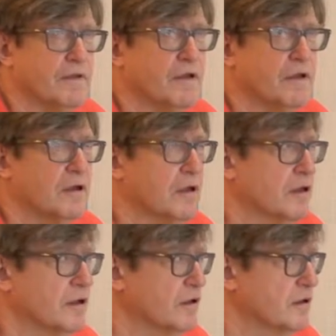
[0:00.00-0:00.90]

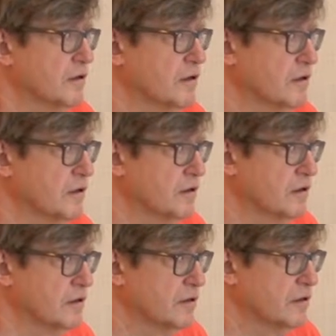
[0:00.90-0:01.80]

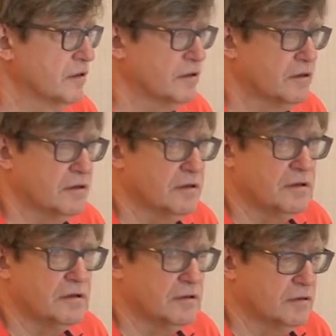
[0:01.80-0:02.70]

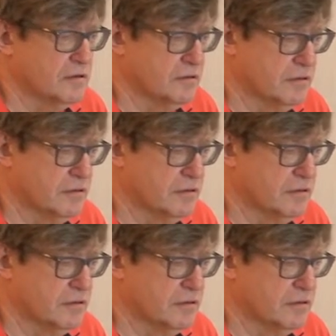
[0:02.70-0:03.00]
The person shown says nothing.